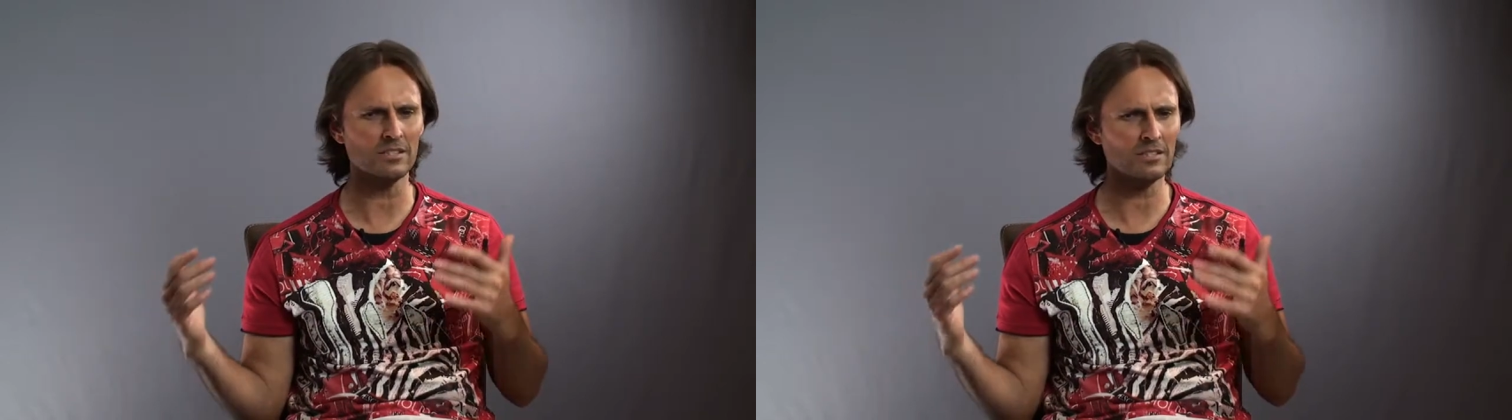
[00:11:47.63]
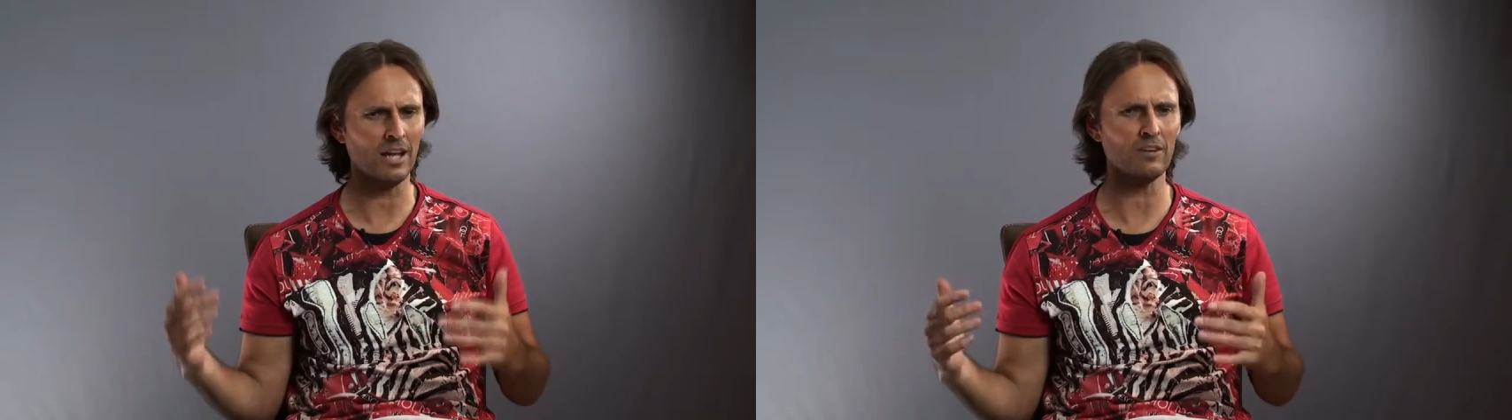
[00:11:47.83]

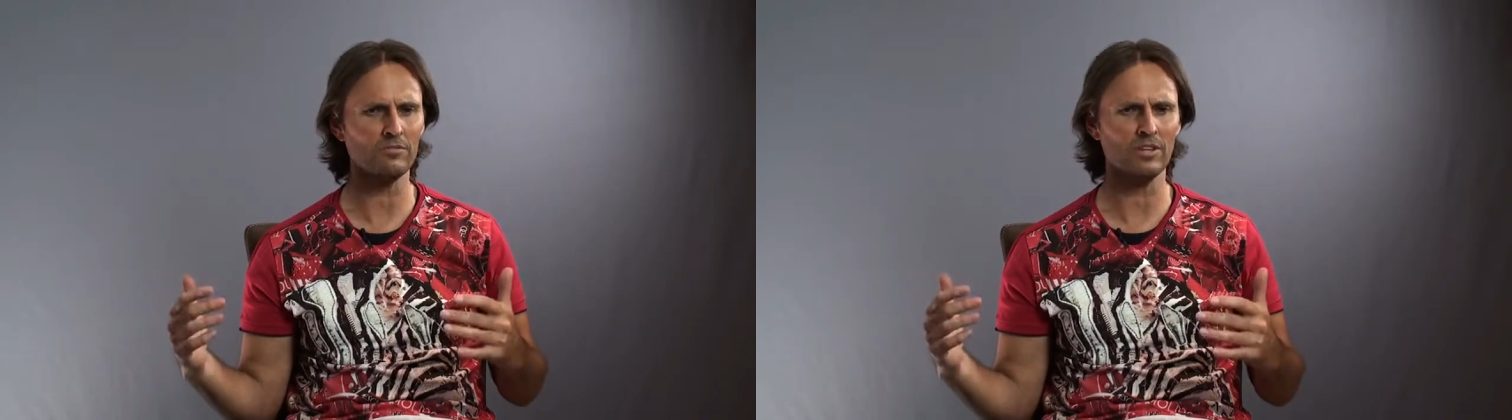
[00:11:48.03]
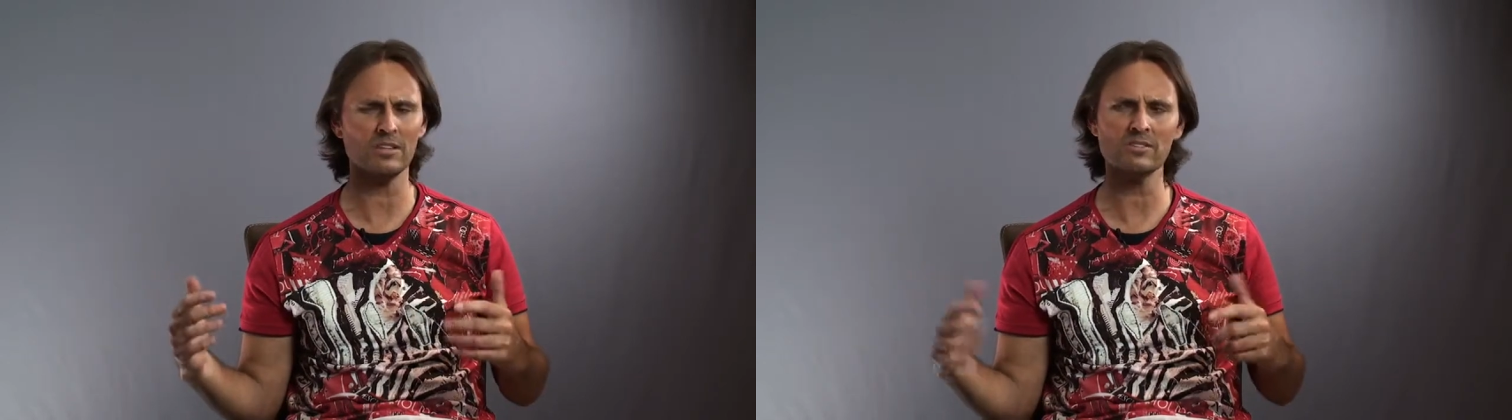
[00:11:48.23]
a
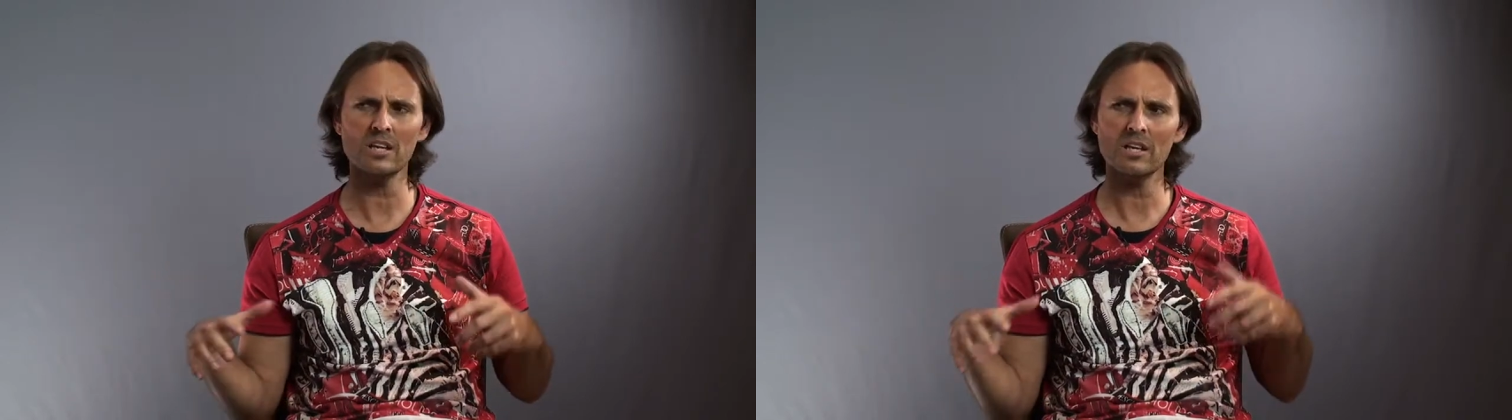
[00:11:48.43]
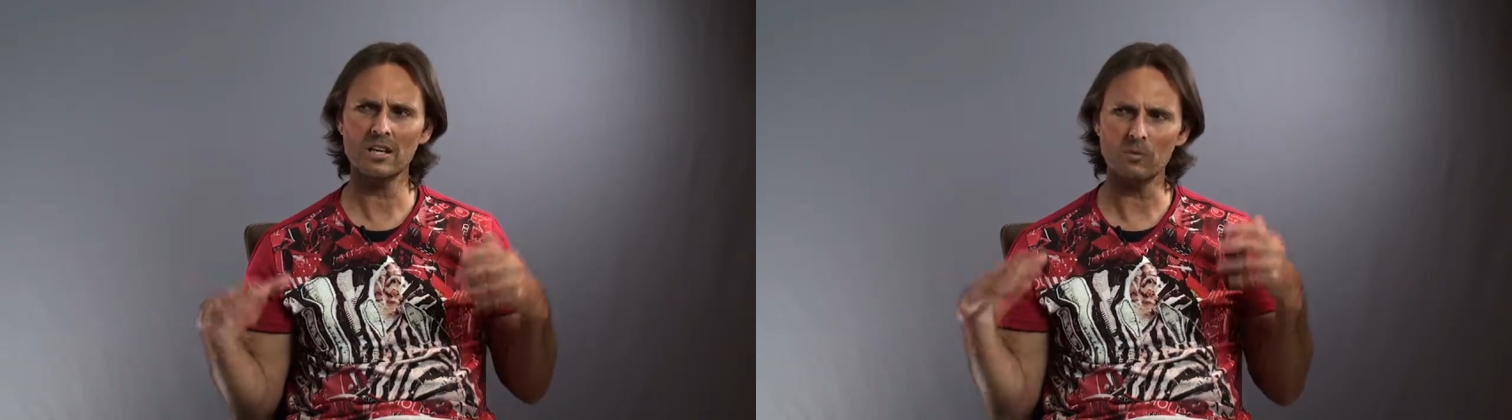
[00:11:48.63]
sacrifice.
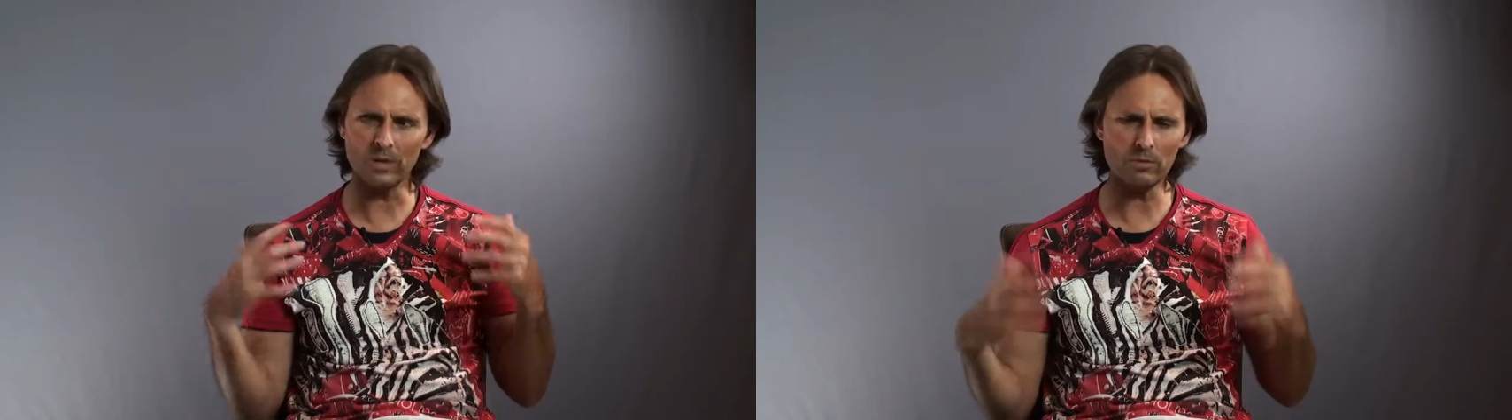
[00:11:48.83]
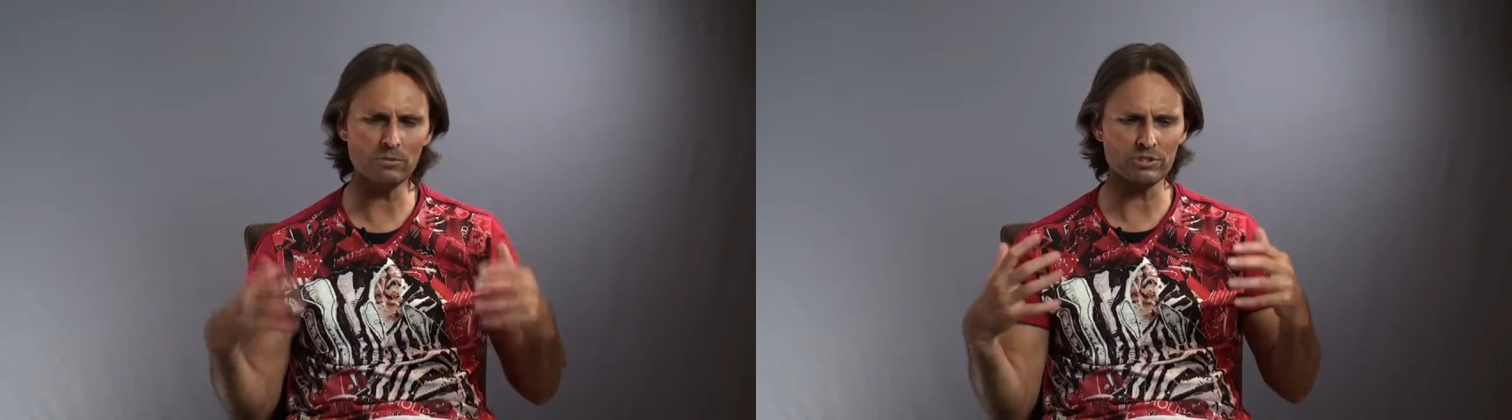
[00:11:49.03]

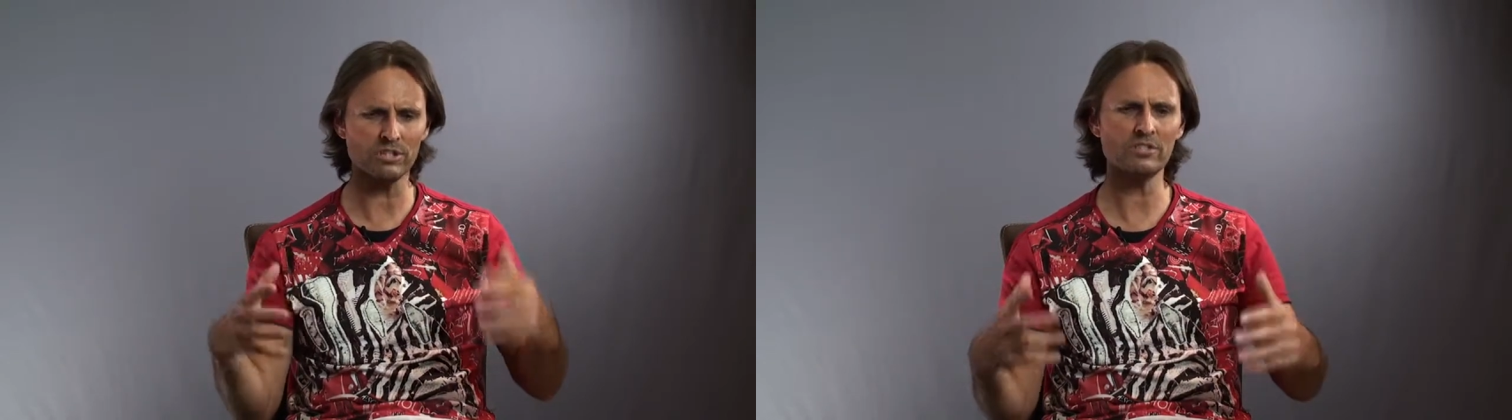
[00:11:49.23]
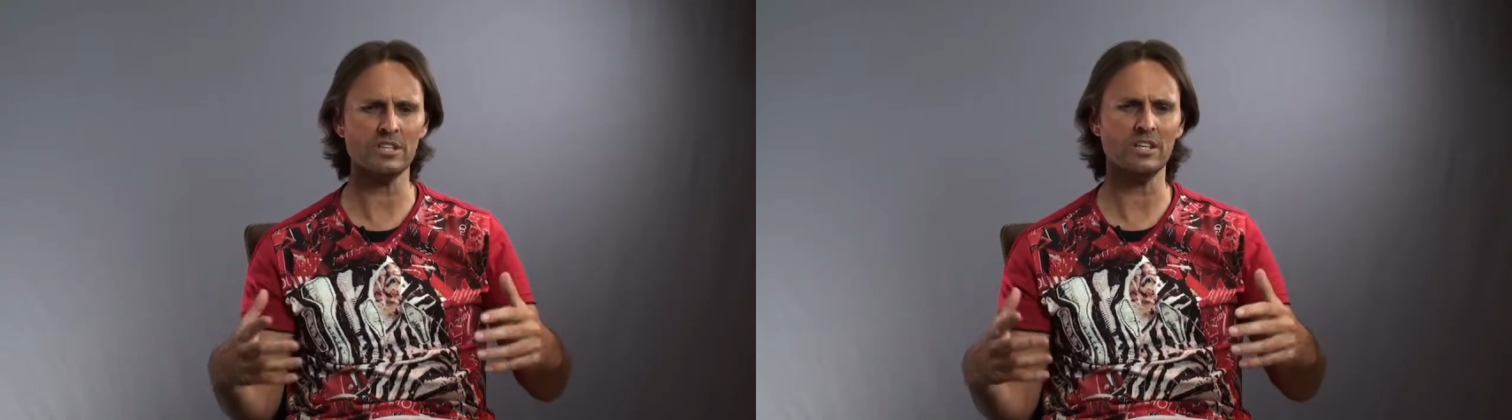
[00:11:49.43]
We will
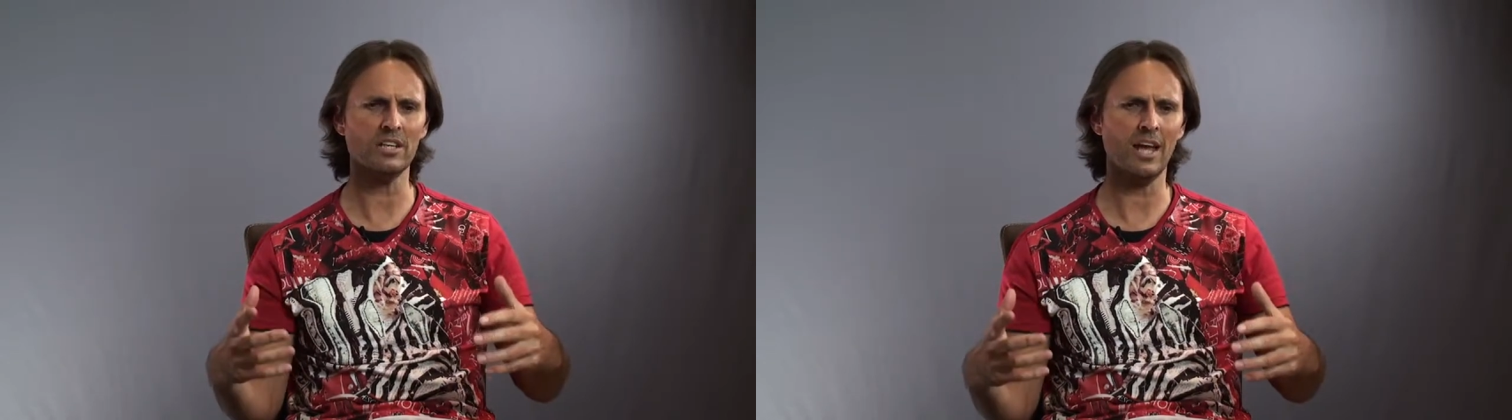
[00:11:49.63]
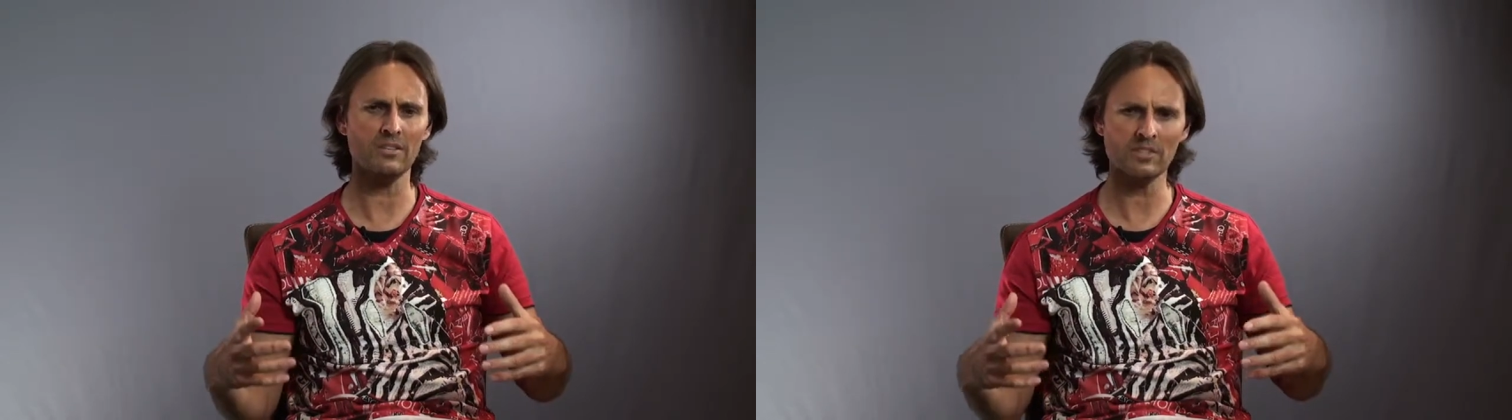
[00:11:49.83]
just see
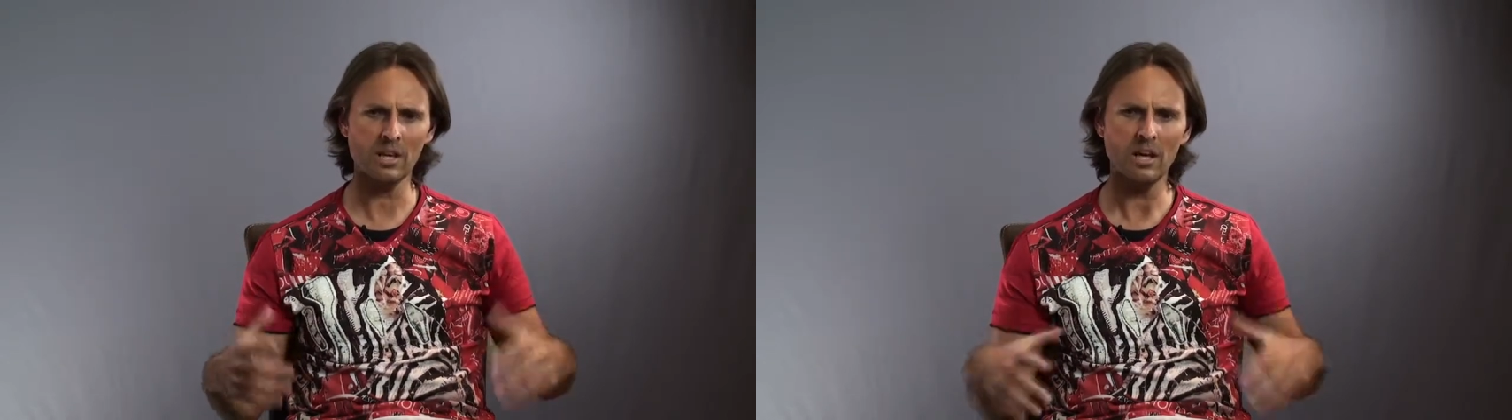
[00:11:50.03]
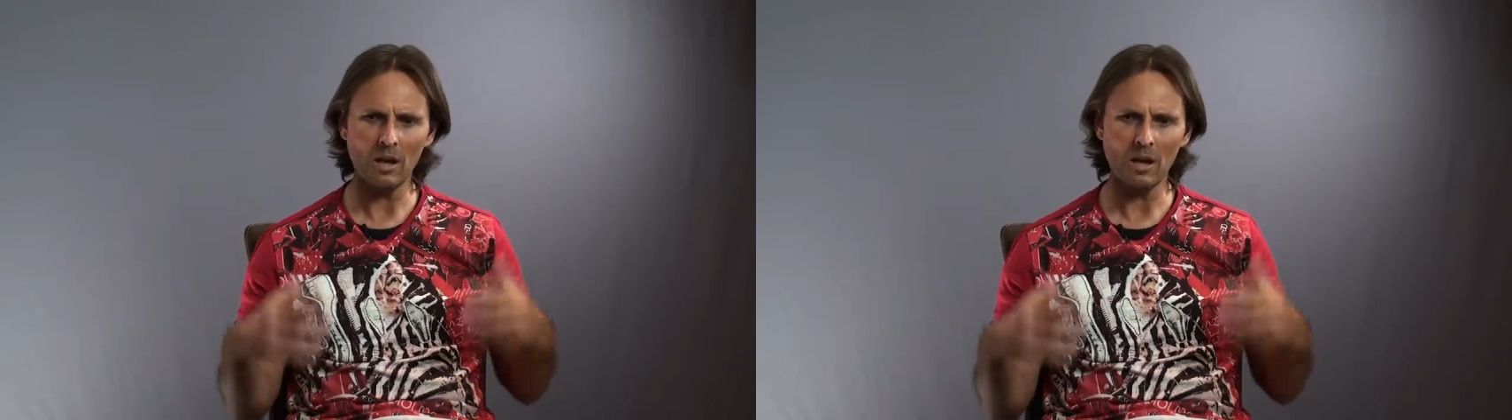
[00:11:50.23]
it as